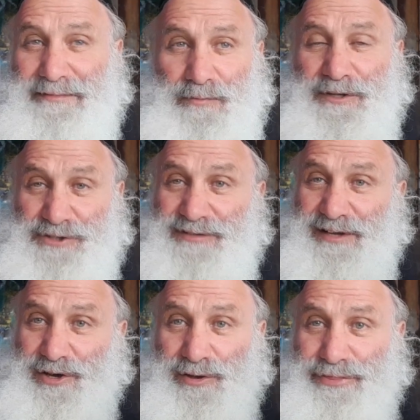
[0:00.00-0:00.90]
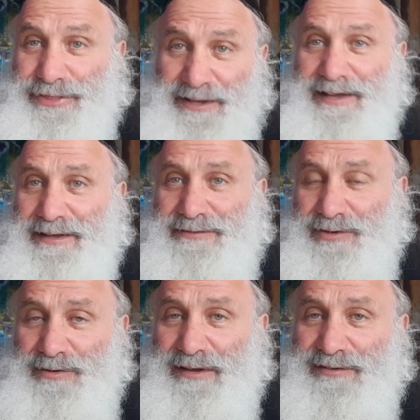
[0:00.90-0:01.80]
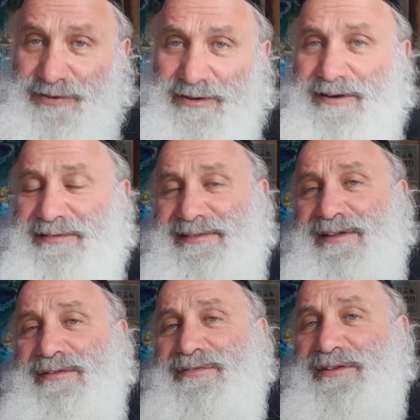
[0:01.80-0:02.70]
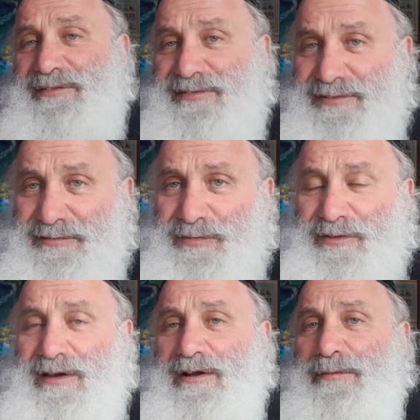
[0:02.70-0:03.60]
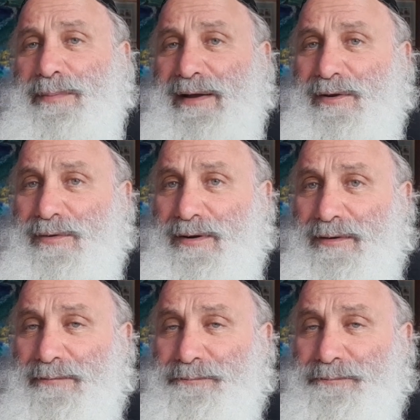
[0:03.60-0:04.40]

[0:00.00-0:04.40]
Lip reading: which is a good thing, to exert ourselves in all our power,